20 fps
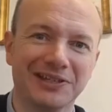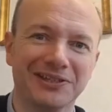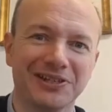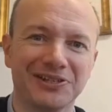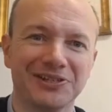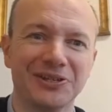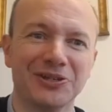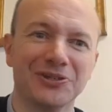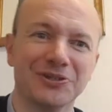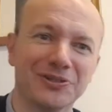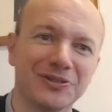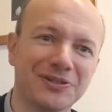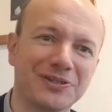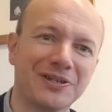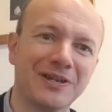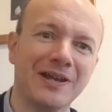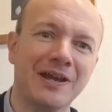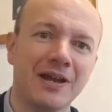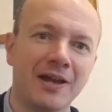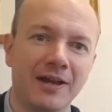
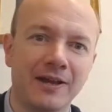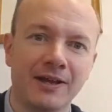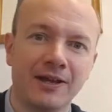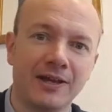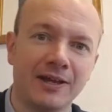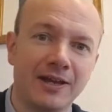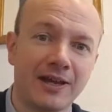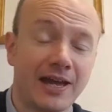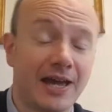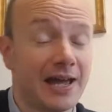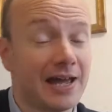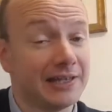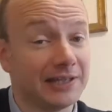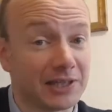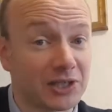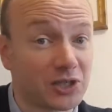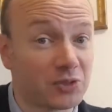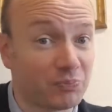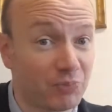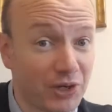decisions and
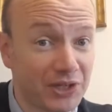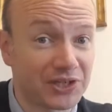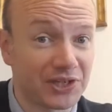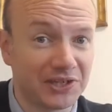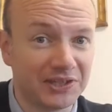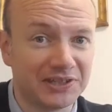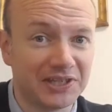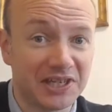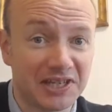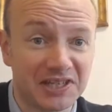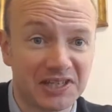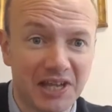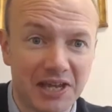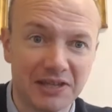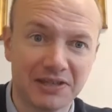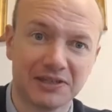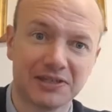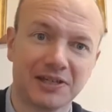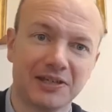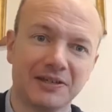expressing
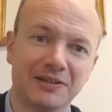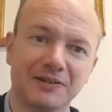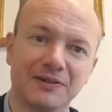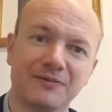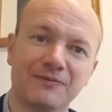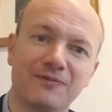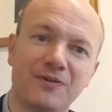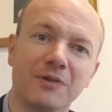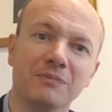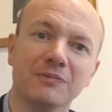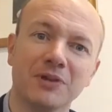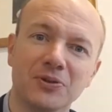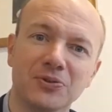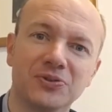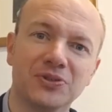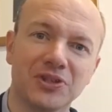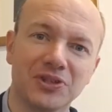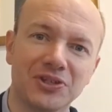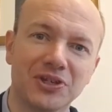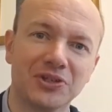dissent from those
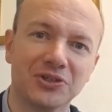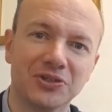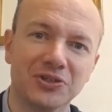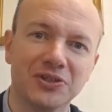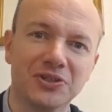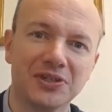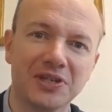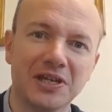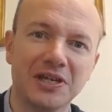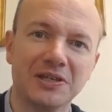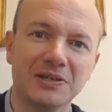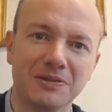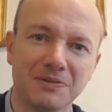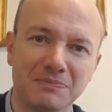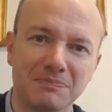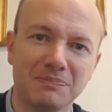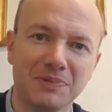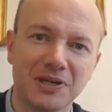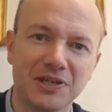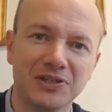decisions in
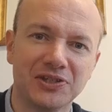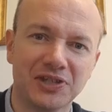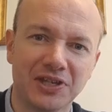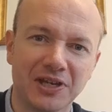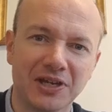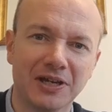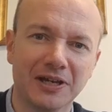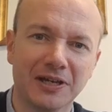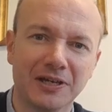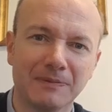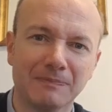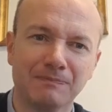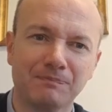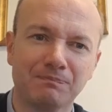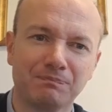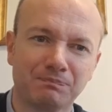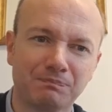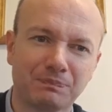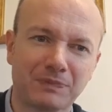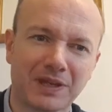PCI.
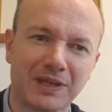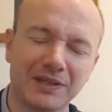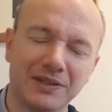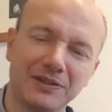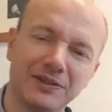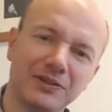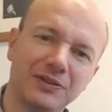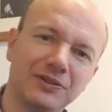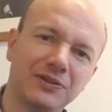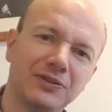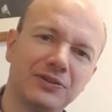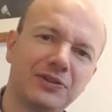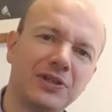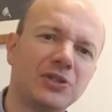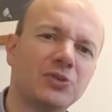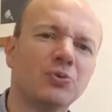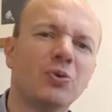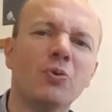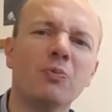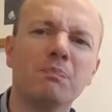
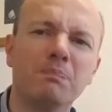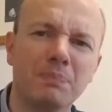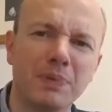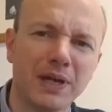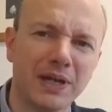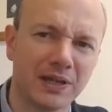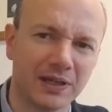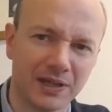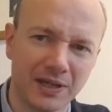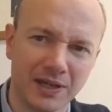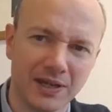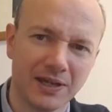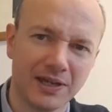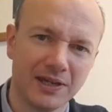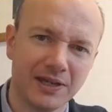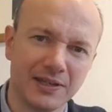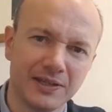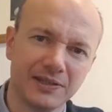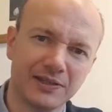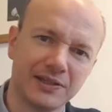These are all big
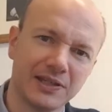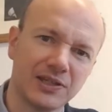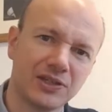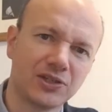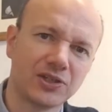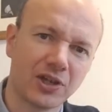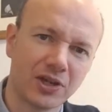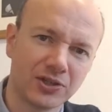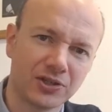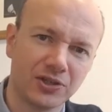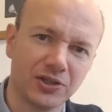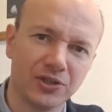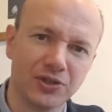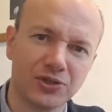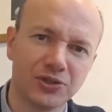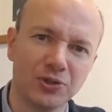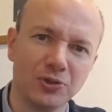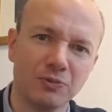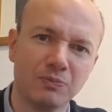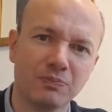discussions.
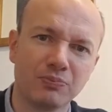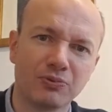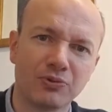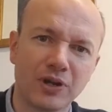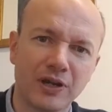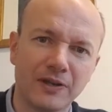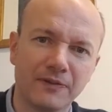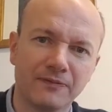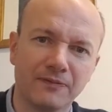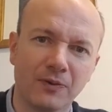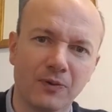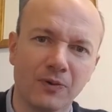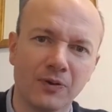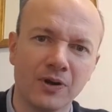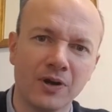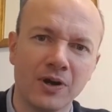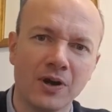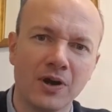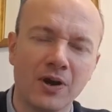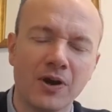Do pray for
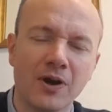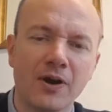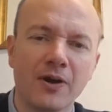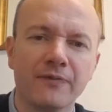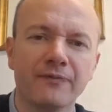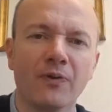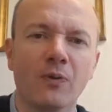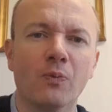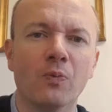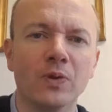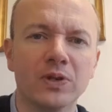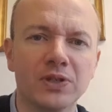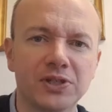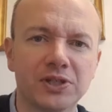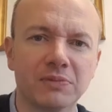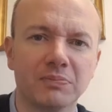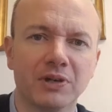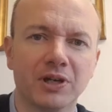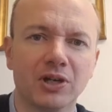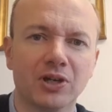
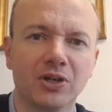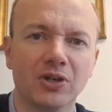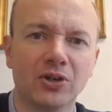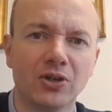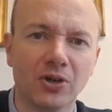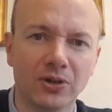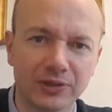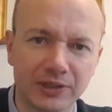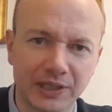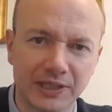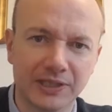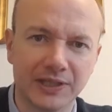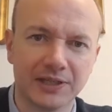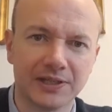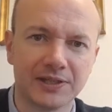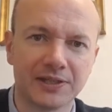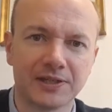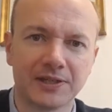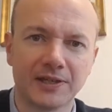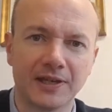wisdom and
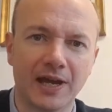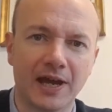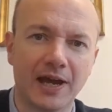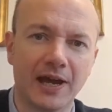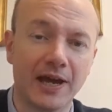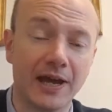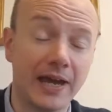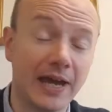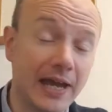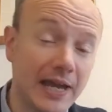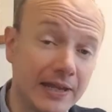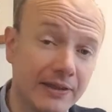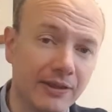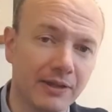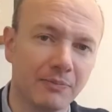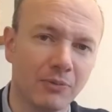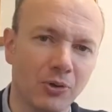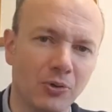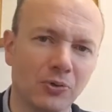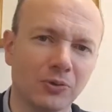godliness in
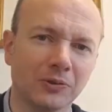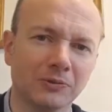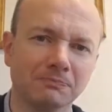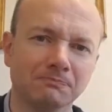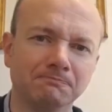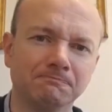them all.